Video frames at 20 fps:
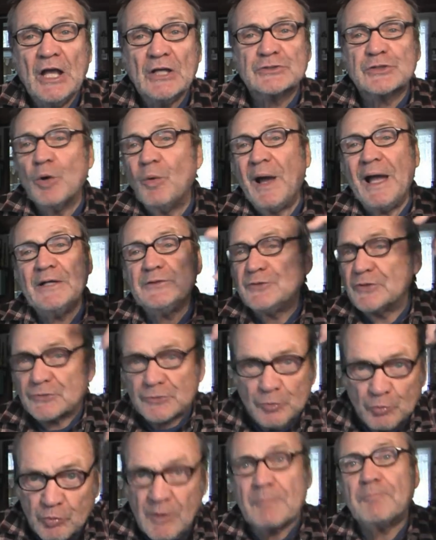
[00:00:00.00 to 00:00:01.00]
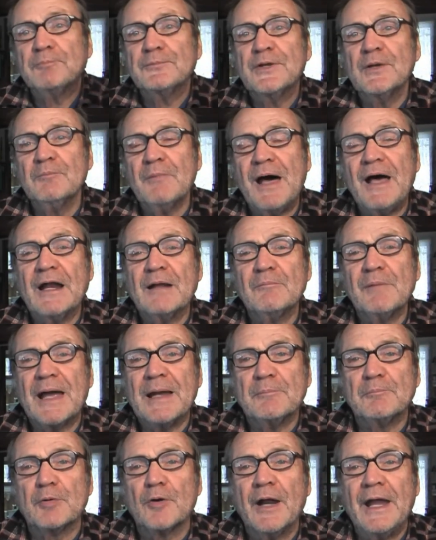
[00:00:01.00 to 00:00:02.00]
so I just ripped them out of my
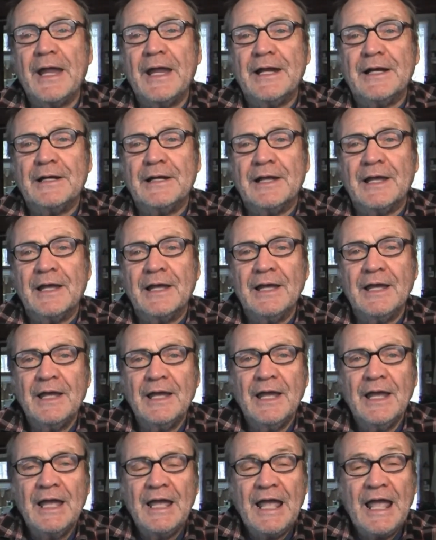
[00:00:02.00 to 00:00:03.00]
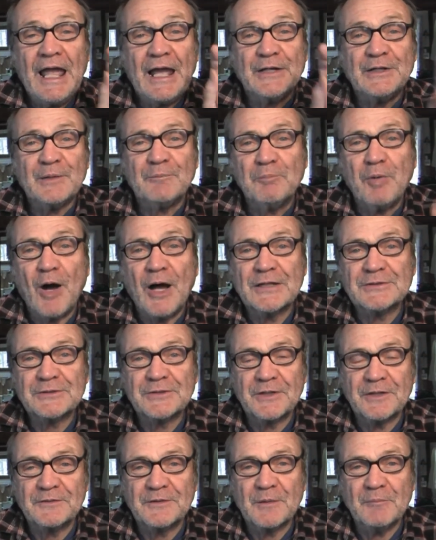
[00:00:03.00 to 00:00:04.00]
brain and
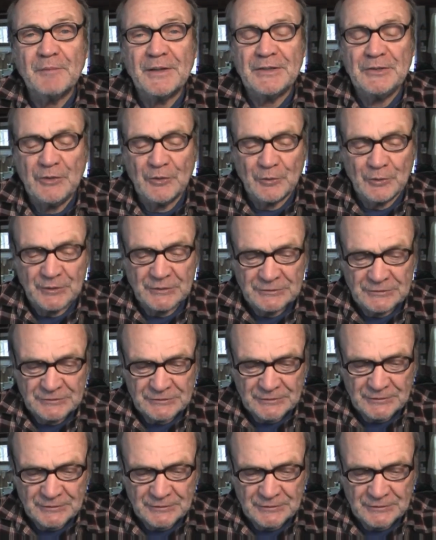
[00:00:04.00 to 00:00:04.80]
deposited them in yours.